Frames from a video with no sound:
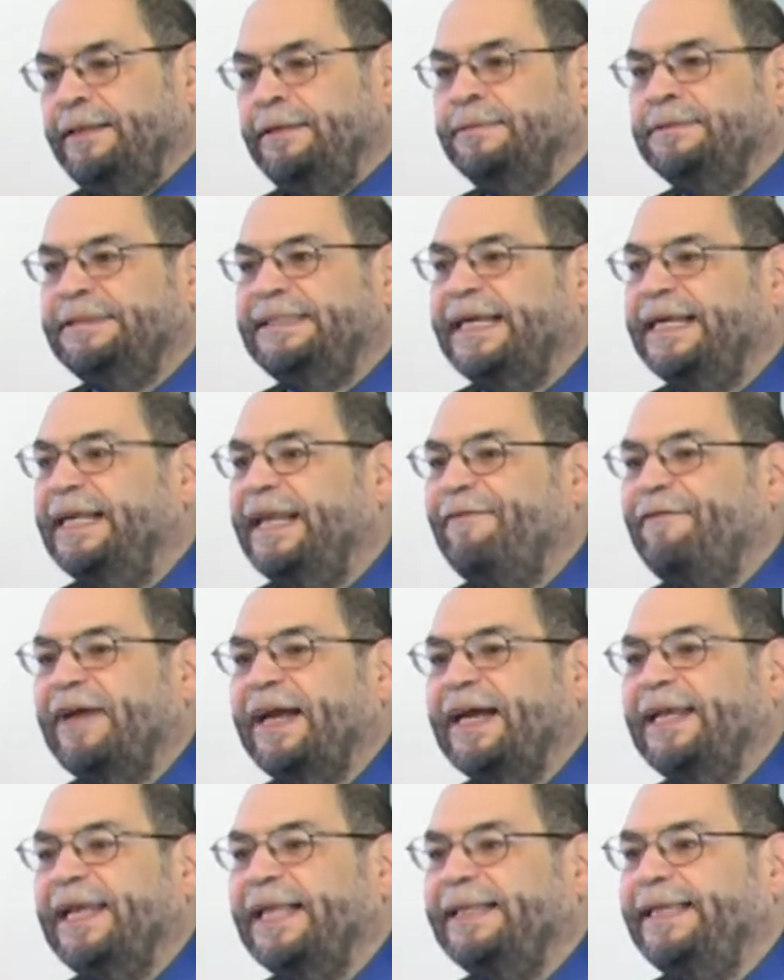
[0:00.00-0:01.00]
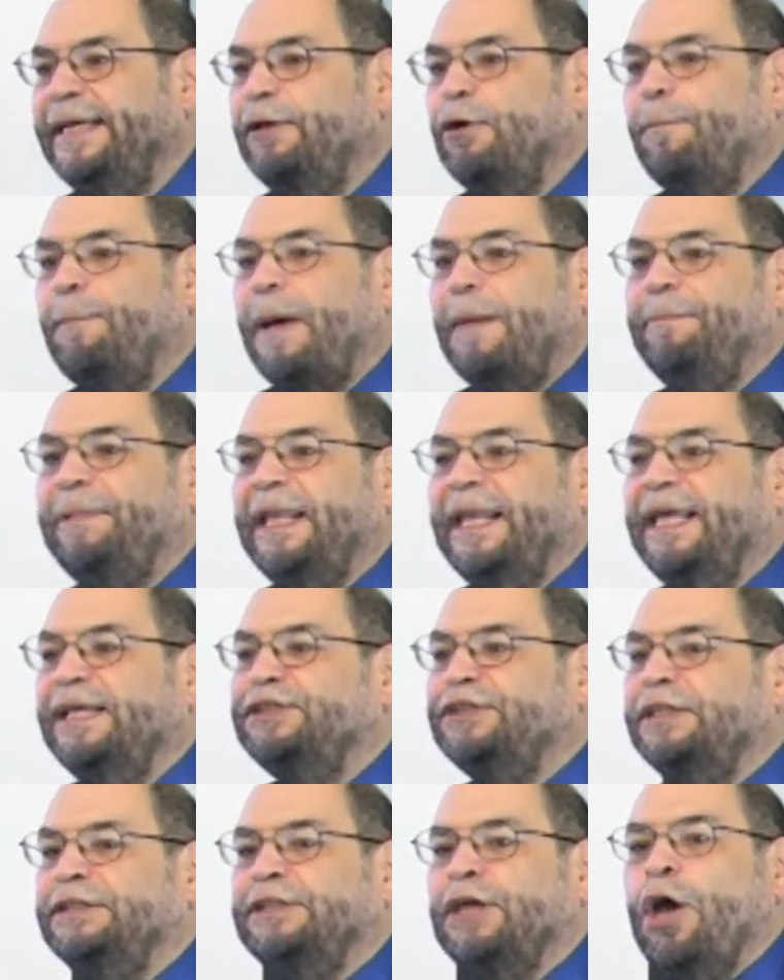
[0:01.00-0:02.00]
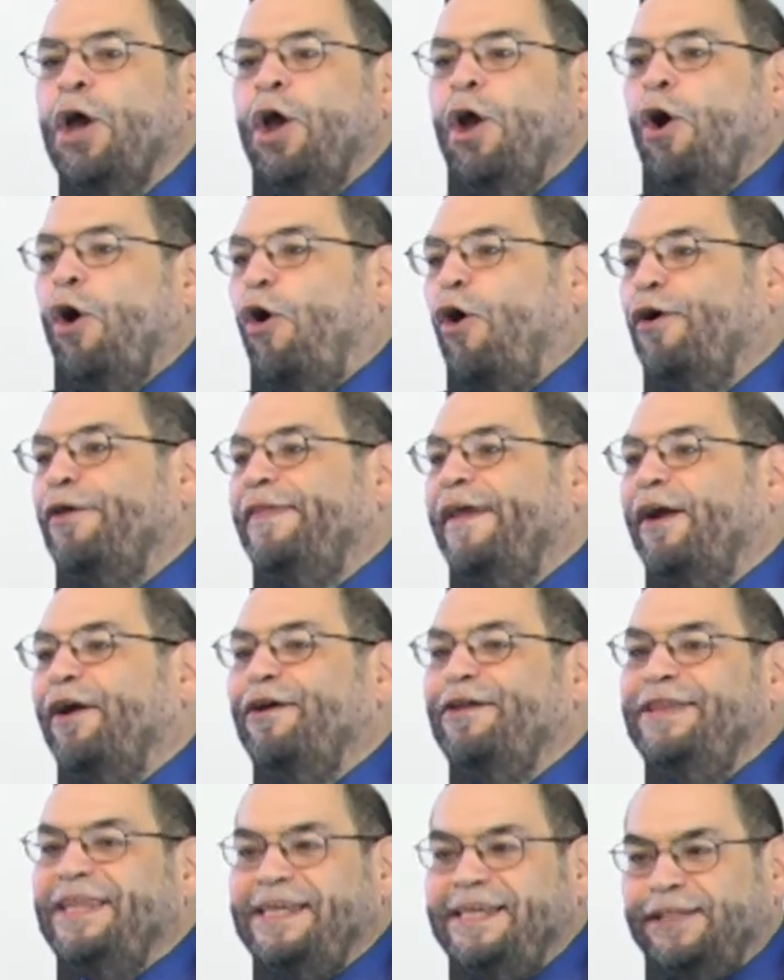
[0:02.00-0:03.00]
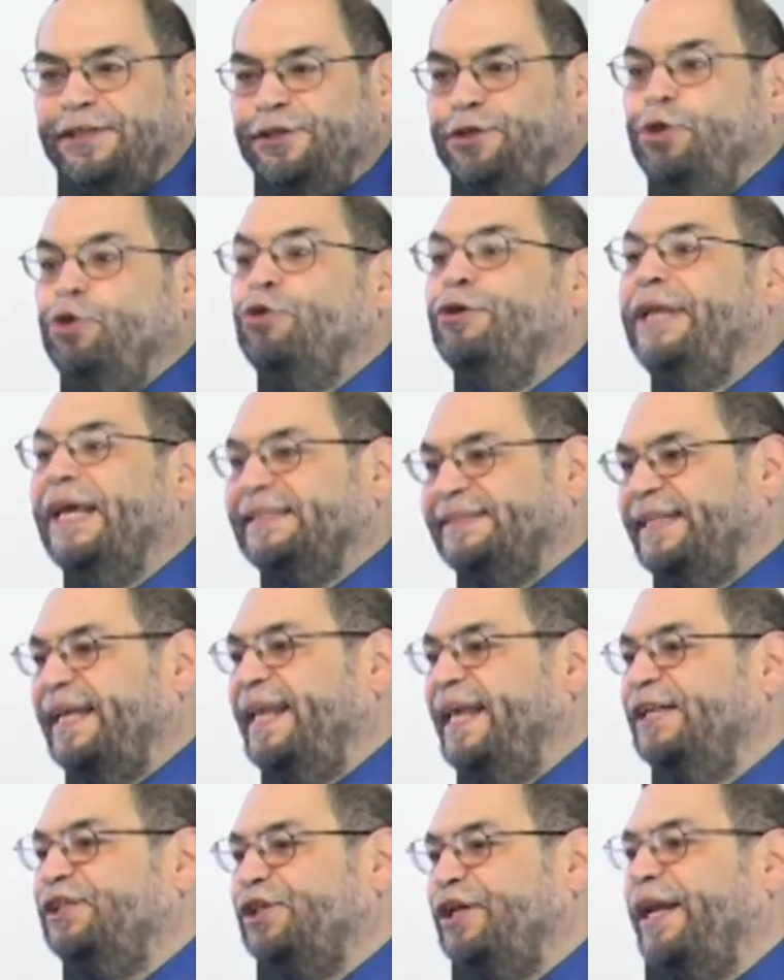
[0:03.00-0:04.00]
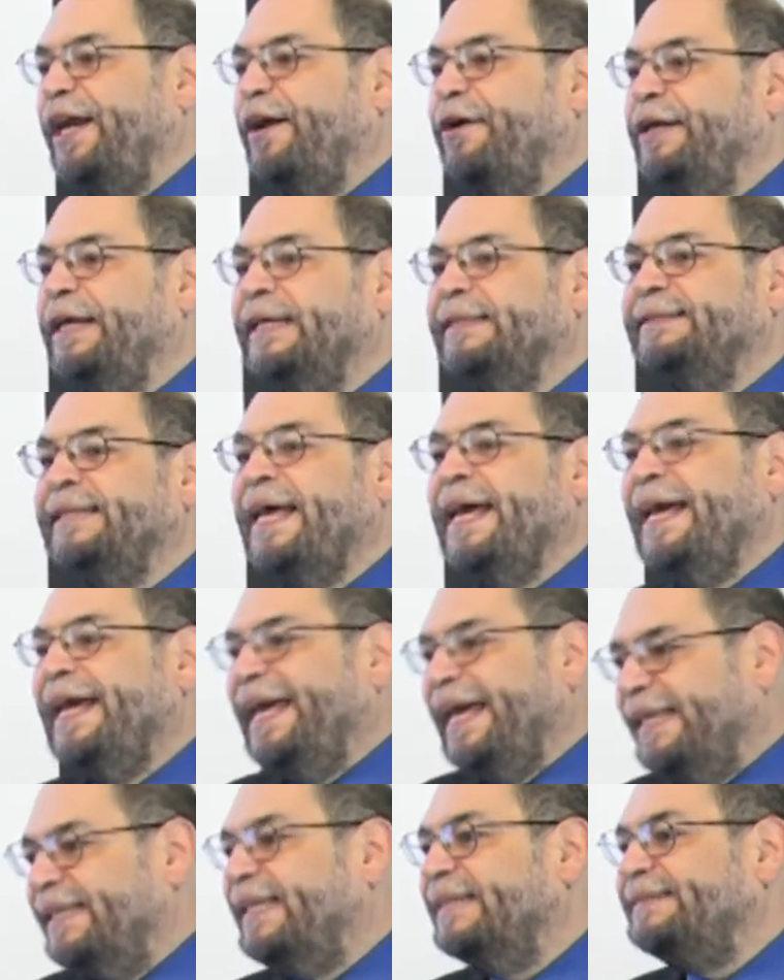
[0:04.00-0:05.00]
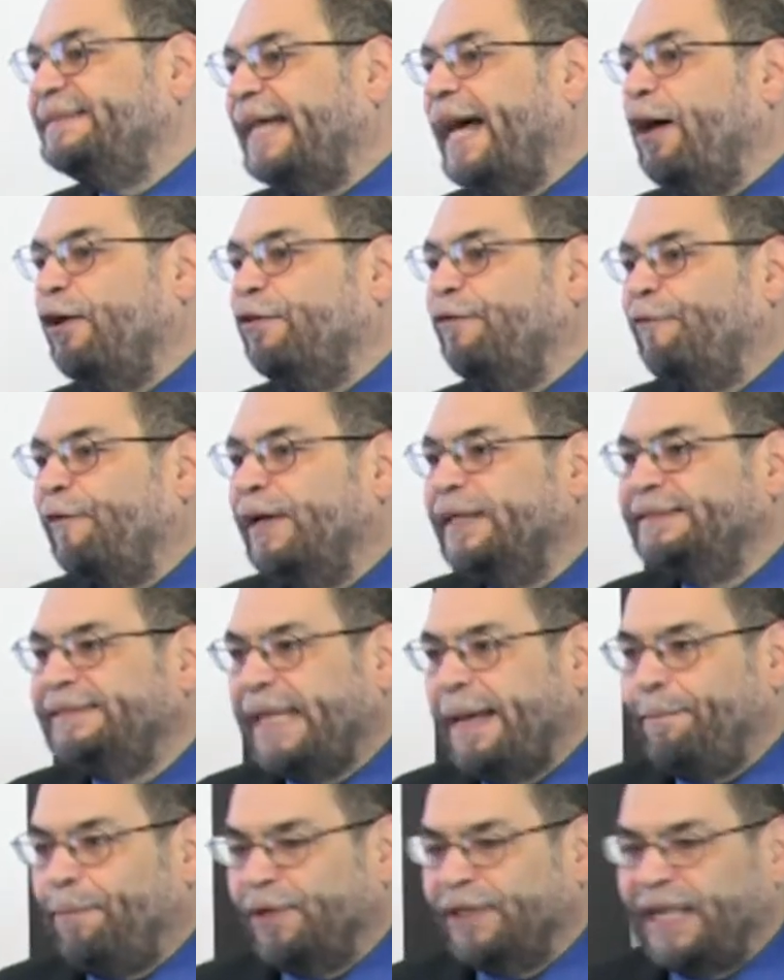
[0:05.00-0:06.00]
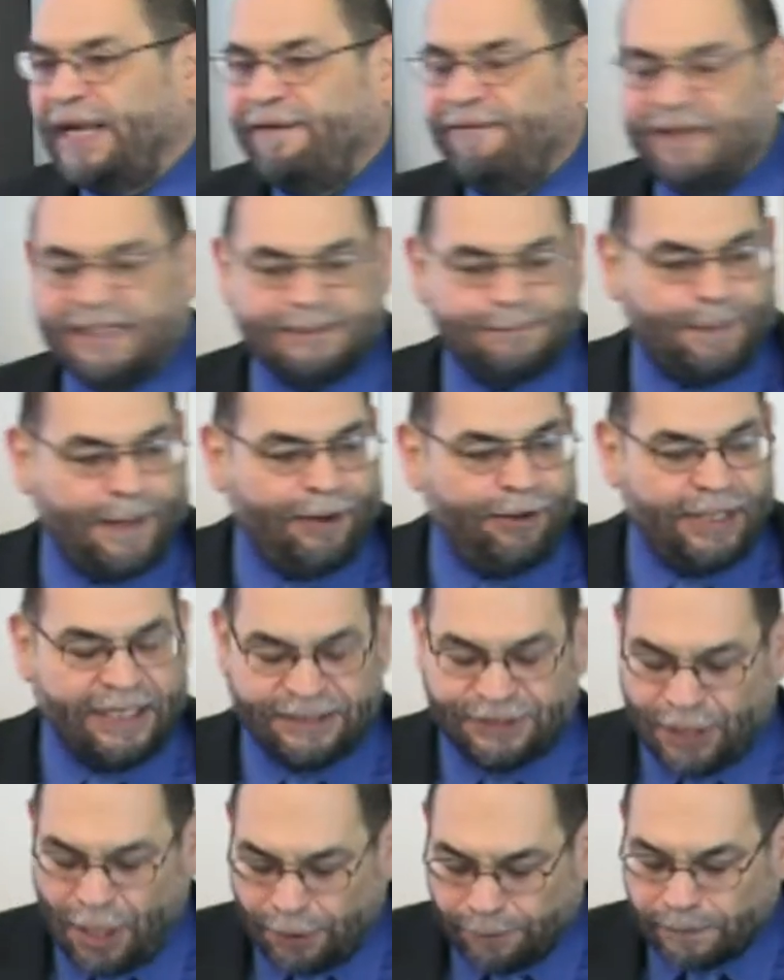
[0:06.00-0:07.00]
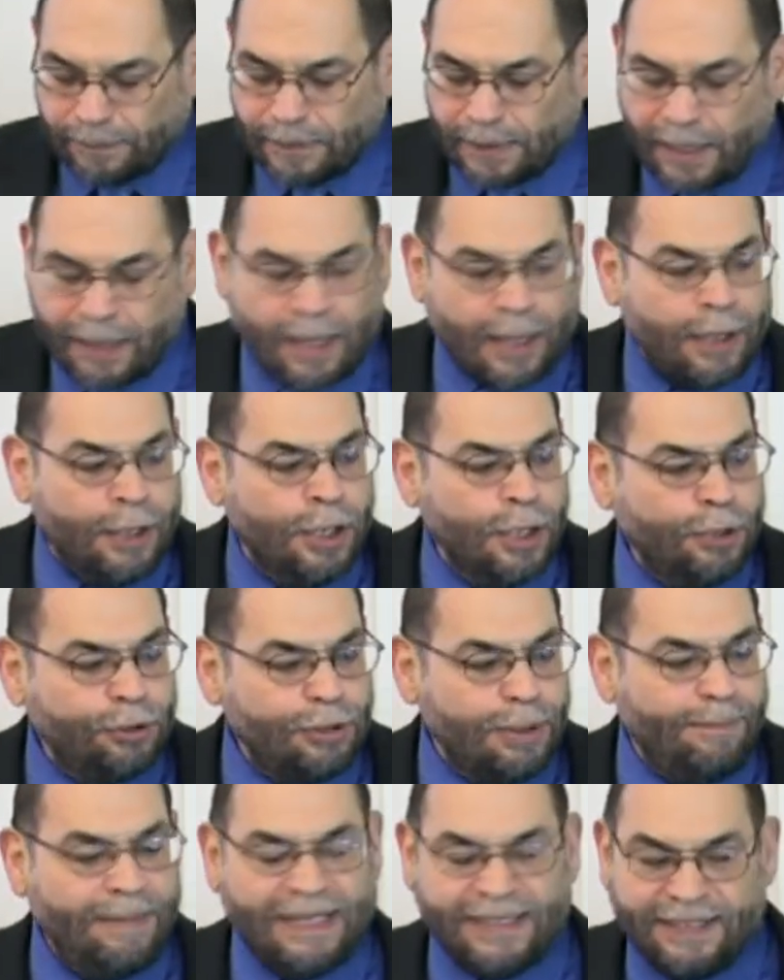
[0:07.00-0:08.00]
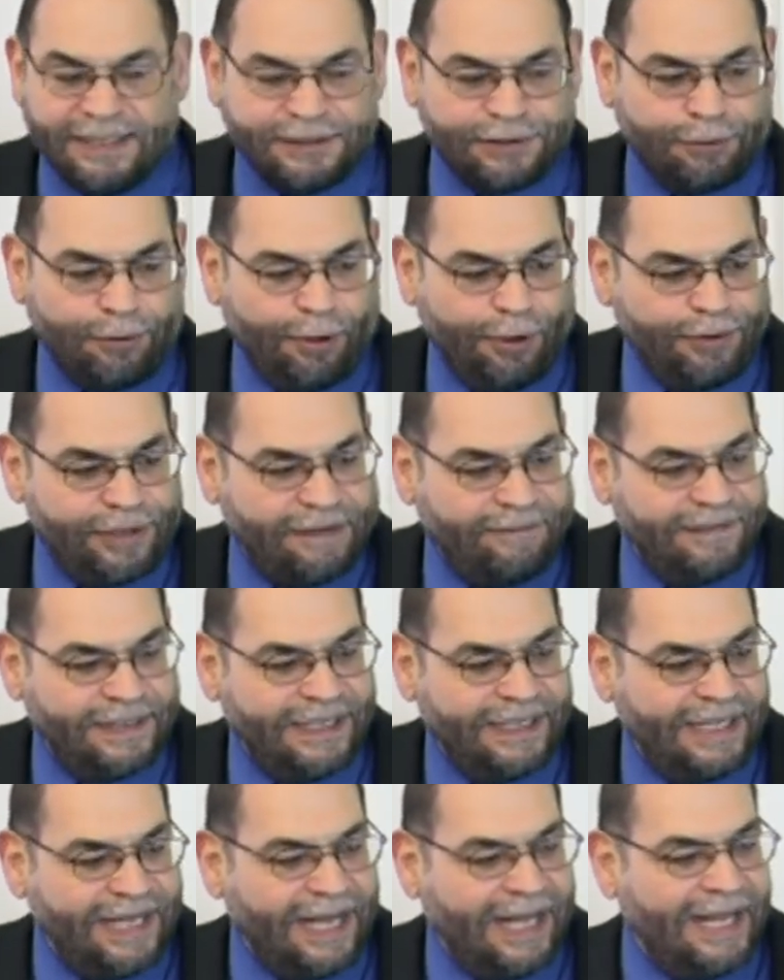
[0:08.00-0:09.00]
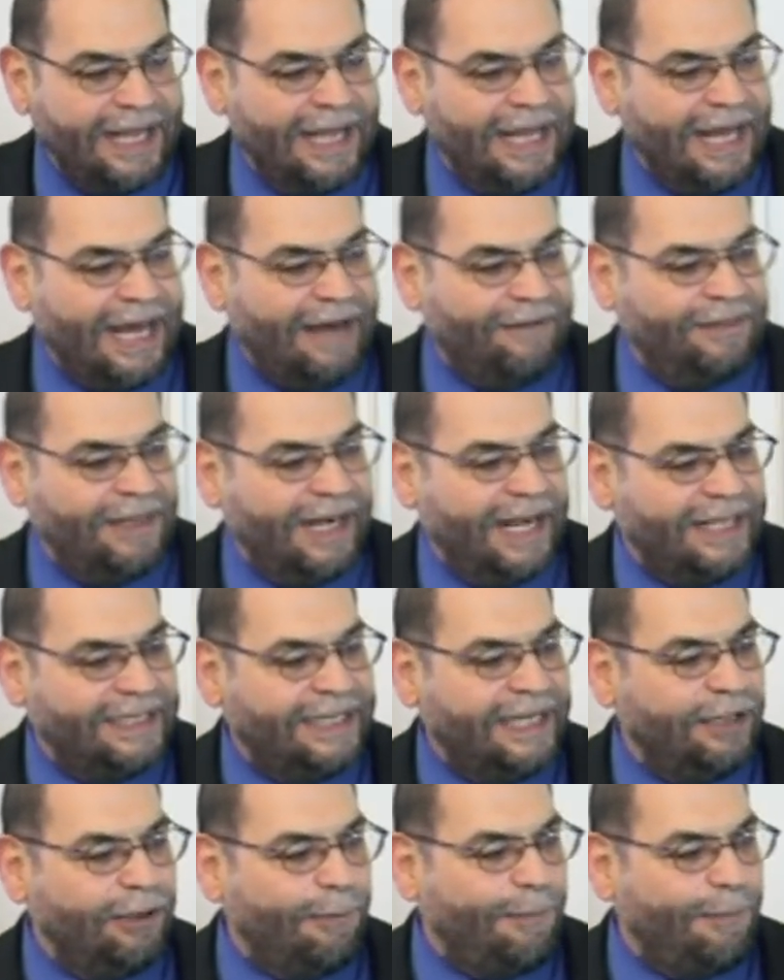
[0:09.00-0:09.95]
significant Latino populations, or there are these new destination areas in the South, for example, that have experienced tremendous growth of the, uh, of the Latino